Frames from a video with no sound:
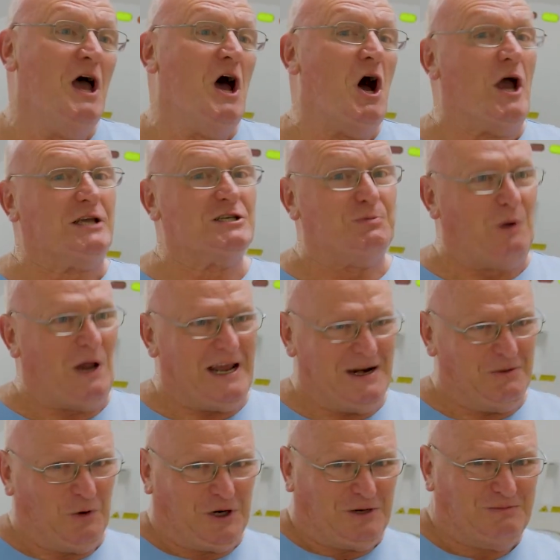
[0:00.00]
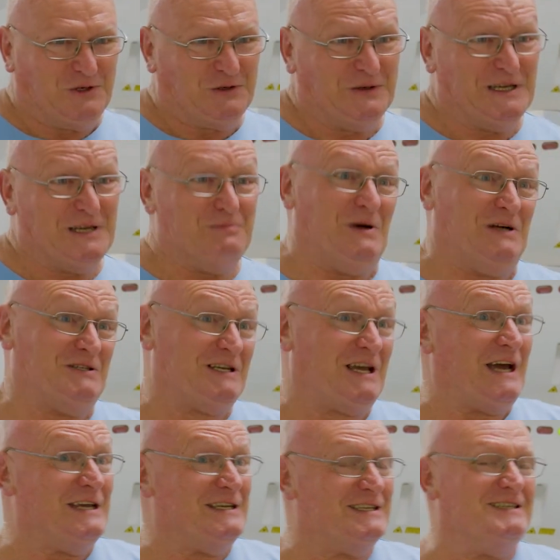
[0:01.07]
I explain what I'm doing in most
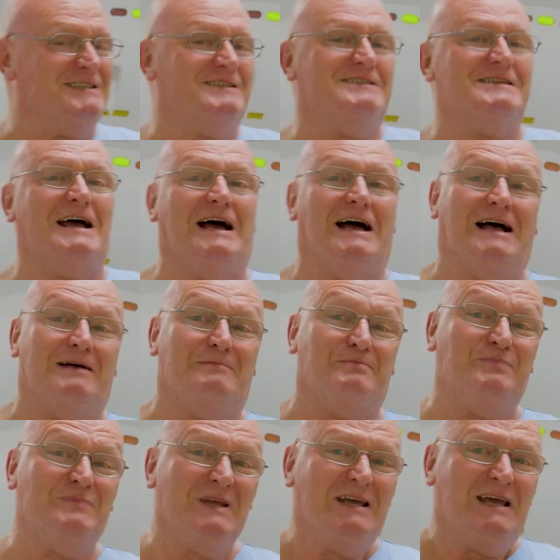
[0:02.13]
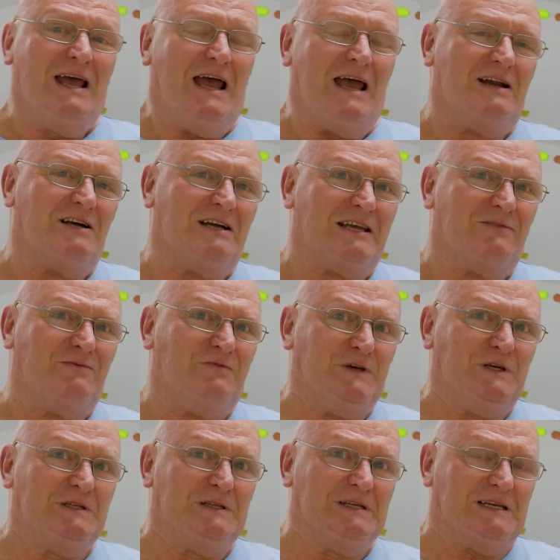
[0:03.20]
cases. Um, and I
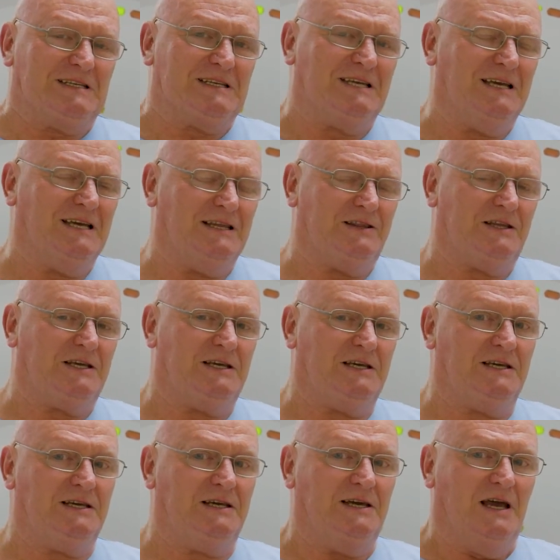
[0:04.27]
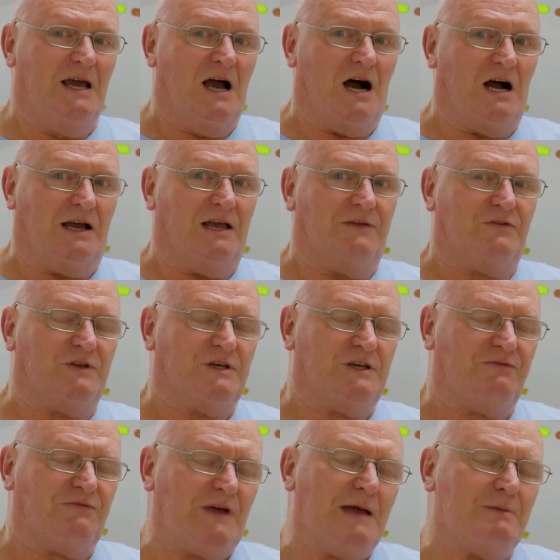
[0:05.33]
feel that the, uh, if
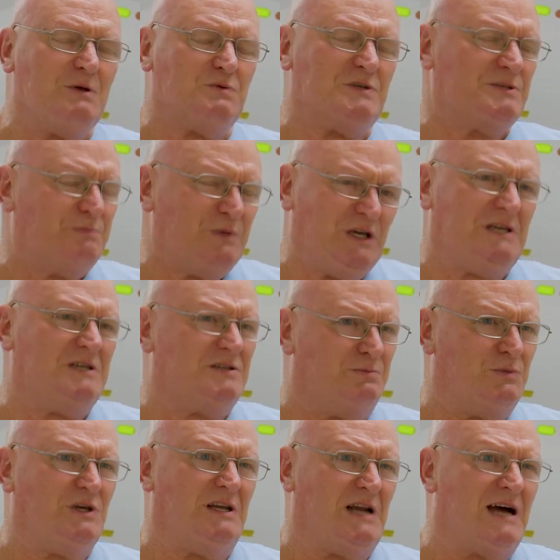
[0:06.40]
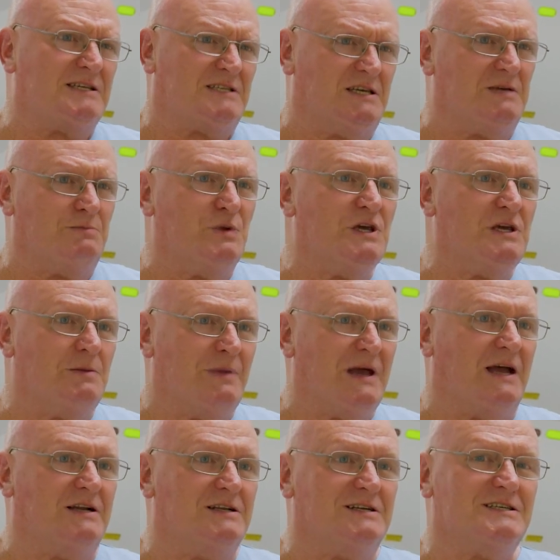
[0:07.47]
the family was speaking to me and asking me
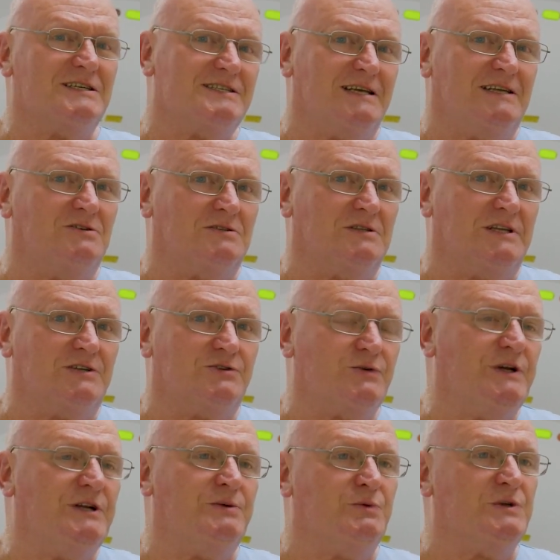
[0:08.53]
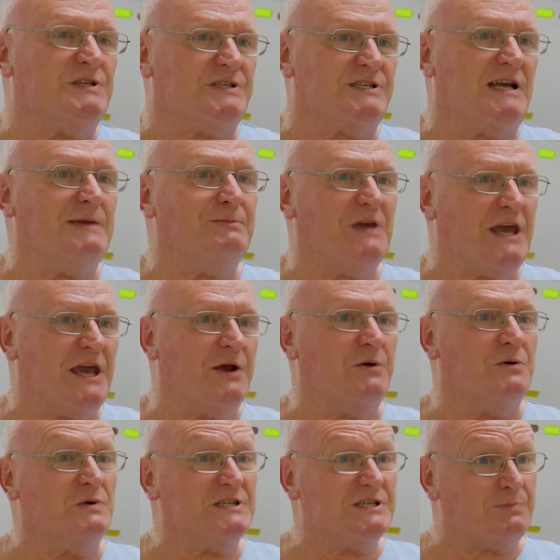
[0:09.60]
about it, I'm just saying, look, they're treated with the same care
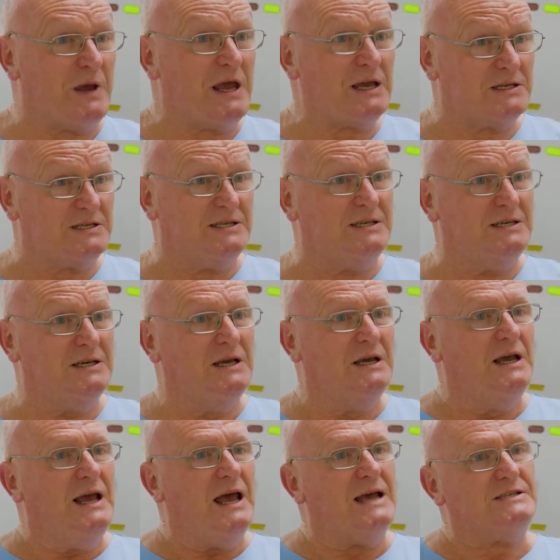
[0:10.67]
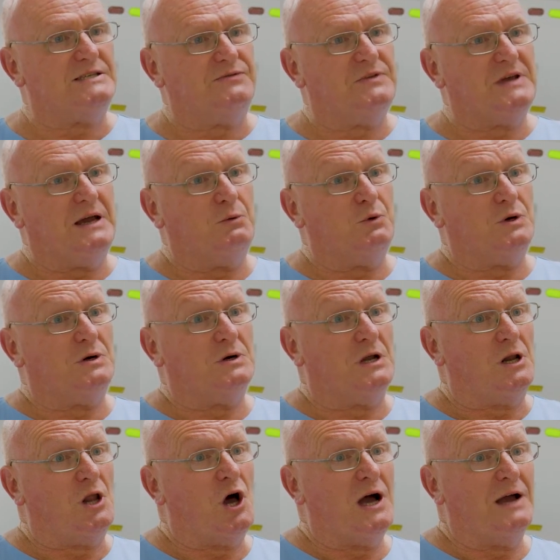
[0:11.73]
and respect as if they were
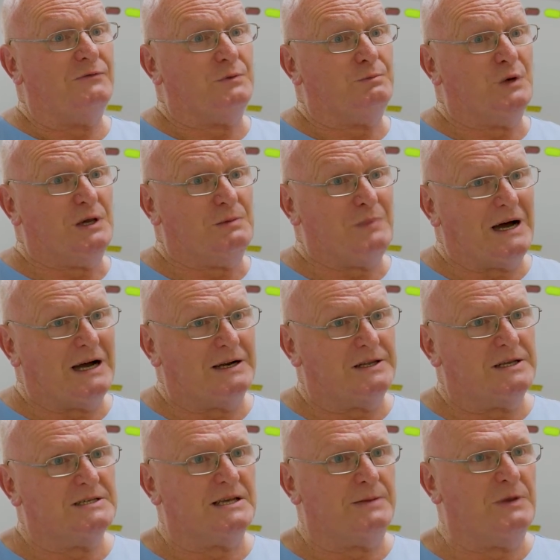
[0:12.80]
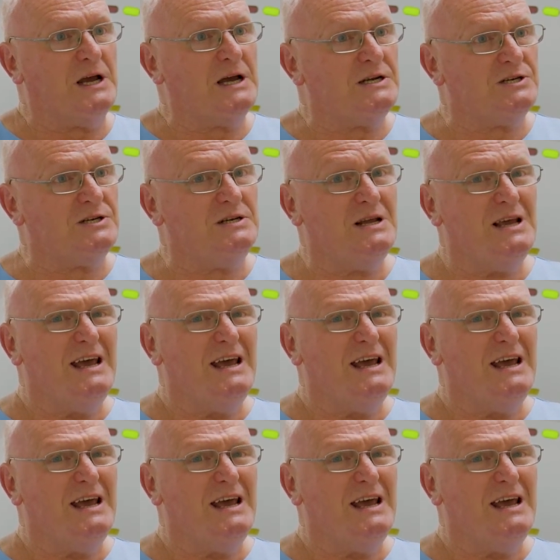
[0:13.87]
alive and being part of the examination.